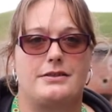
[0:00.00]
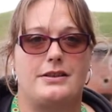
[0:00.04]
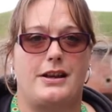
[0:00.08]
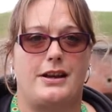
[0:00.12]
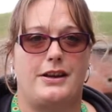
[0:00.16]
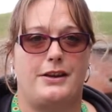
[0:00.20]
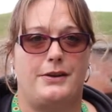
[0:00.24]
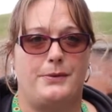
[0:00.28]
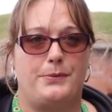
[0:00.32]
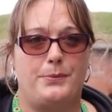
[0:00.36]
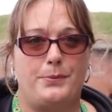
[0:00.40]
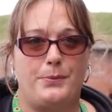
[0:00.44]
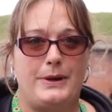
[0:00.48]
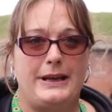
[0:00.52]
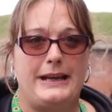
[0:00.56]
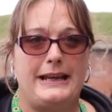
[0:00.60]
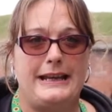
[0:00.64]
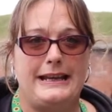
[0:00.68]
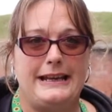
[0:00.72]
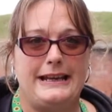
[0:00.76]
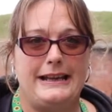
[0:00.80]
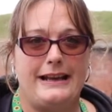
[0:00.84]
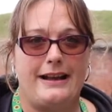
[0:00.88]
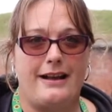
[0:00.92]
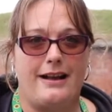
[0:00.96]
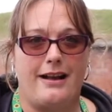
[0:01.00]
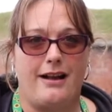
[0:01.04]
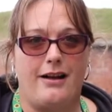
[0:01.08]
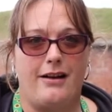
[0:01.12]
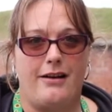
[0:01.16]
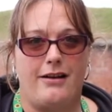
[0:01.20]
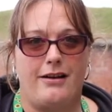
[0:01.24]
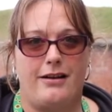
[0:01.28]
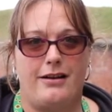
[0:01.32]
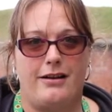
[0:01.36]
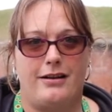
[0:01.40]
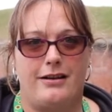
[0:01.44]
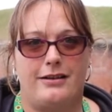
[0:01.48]
So we
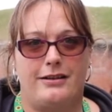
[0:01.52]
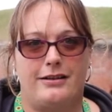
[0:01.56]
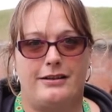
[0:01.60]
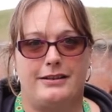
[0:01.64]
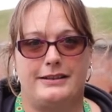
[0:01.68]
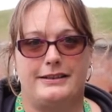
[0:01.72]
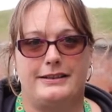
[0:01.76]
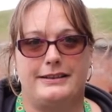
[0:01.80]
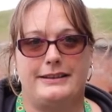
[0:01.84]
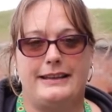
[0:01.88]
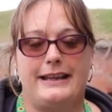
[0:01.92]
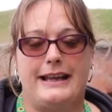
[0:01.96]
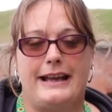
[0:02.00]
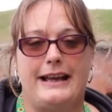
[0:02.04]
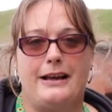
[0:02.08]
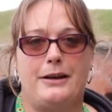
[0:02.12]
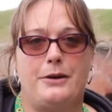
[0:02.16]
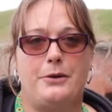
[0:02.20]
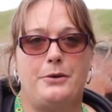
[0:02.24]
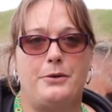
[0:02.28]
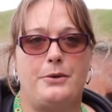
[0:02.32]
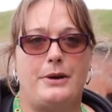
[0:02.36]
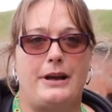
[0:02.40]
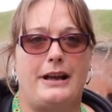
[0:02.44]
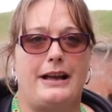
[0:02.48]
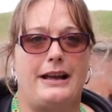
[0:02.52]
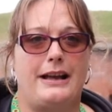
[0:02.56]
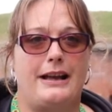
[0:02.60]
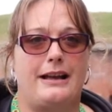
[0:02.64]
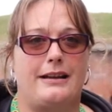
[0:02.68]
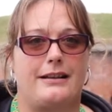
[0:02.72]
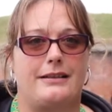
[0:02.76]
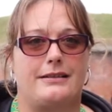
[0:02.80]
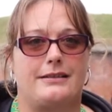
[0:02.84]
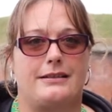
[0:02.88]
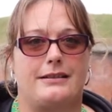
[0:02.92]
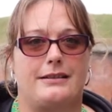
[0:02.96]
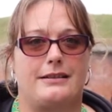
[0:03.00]
are now
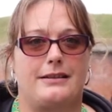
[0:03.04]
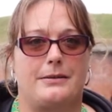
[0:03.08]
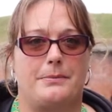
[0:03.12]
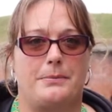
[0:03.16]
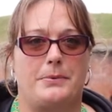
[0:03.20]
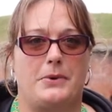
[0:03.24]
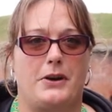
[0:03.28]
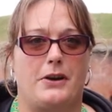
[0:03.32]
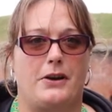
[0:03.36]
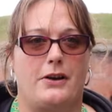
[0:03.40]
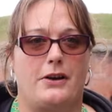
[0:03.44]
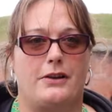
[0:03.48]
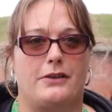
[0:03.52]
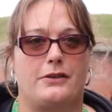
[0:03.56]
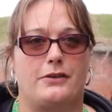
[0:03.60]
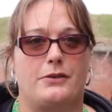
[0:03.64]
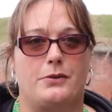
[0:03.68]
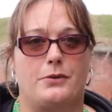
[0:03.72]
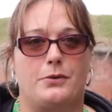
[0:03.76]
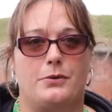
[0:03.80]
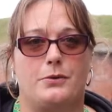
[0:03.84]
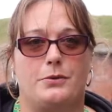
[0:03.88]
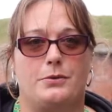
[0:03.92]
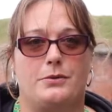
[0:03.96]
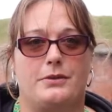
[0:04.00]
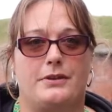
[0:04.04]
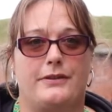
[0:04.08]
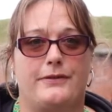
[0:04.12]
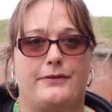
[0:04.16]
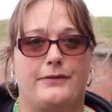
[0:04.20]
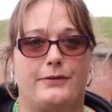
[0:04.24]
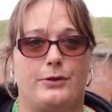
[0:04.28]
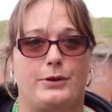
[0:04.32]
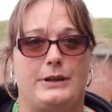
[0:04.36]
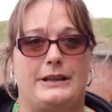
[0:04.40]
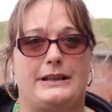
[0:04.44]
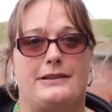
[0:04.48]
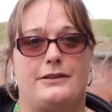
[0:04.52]
at the park called the
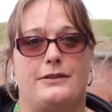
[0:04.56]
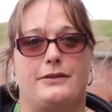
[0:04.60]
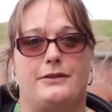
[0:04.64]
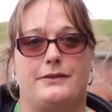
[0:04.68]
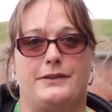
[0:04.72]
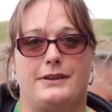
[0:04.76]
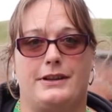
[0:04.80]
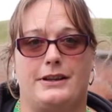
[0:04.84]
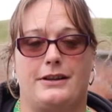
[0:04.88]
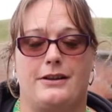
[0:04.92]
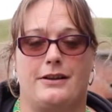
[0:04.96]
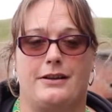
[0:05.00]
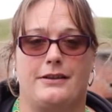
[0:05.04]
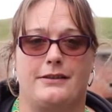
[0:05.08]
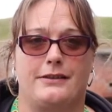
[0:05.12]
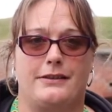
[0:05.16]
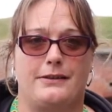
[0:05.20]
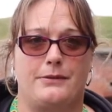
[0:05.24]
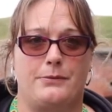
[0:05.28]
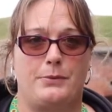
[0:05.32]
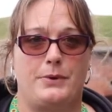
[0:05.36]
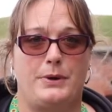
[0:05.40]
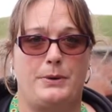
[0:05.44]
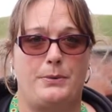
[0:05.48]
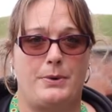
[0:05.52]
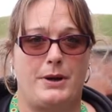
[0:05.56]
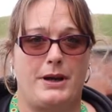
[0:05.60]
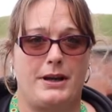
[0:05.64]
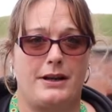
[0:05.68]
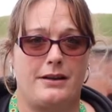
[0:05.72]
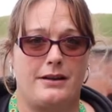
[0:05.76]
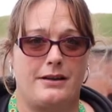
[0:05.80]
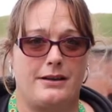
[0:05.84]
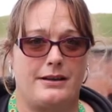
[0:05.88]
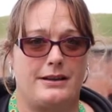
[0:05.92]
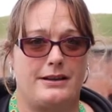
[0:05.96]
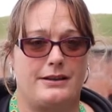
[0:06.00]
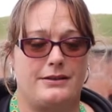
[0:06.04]
Voice of the Guns. We were
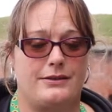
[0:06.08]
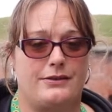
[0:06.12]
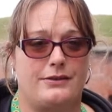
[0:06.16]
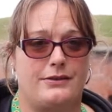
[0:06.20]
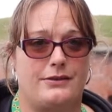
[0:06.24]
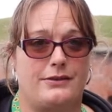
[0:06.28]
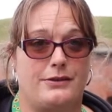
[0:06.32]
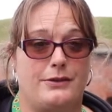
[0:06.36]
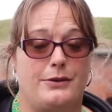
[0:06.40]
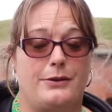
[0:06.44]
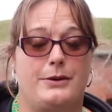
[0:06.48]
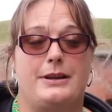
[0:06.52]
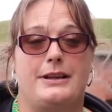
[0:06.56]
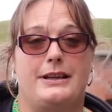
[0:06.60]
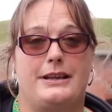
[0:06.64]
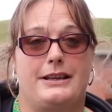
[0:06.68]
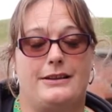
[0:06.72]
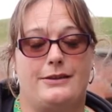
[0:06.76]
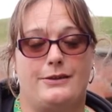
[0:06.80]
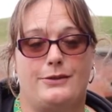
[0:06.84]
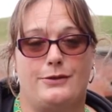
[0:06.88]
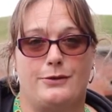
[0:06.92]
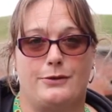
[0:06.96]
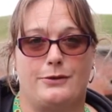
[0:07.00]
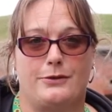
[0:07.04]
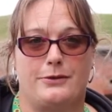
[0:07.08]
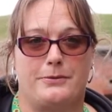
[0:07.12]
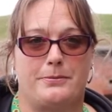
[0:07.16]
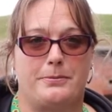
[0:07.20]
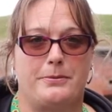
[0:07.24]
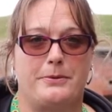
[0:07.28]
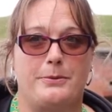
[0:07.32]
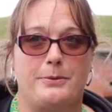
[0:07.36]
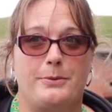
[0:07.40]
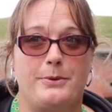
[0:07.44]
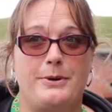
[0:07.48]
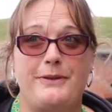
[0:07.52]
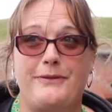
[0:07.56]
going to do it indoors,
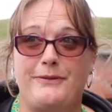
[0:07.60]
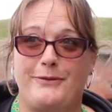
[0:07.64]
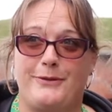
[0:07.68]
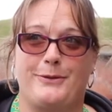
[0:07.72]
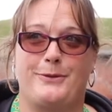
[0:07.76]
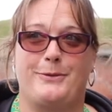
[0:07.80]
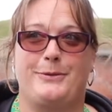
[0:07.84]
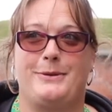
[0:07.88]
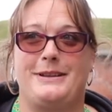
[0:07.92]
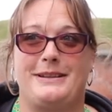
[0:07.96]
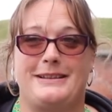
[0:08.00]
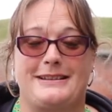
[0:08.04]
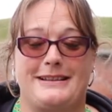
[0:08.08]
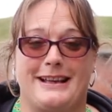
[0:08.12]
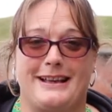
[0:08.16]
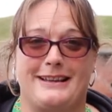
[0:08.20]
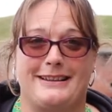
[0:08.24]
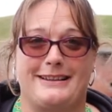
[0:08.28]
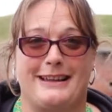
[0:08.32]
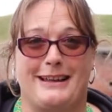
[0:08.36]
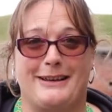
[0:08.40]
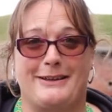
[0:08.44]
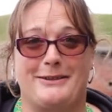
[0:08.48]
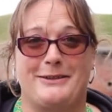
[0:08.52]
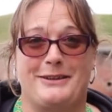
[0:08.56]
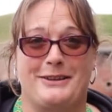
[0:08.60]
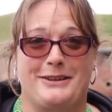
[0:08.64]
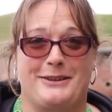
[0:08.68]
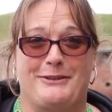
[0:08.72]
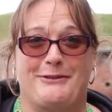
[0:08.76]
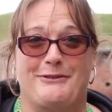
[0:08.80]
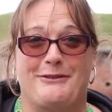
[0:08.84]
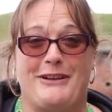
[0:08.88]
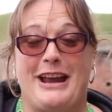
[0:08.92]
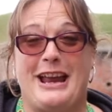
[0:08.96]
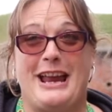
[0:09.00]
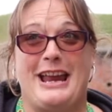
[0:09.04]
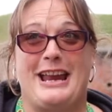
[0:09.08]
but we thought we'd stand out in
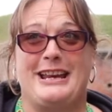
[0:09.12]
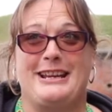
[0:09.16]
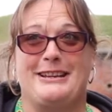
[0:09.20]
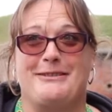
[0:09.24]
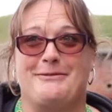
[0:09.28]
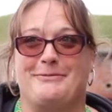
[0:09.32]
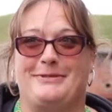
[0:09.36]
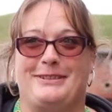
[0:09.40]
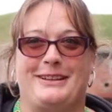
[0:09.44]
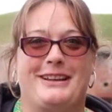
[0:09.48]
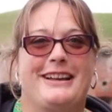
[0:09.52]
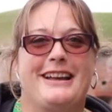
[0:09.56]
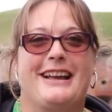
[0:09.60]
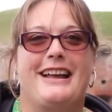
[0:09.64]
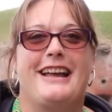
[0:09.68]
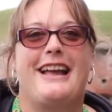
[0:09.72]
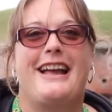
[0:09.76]
the rain.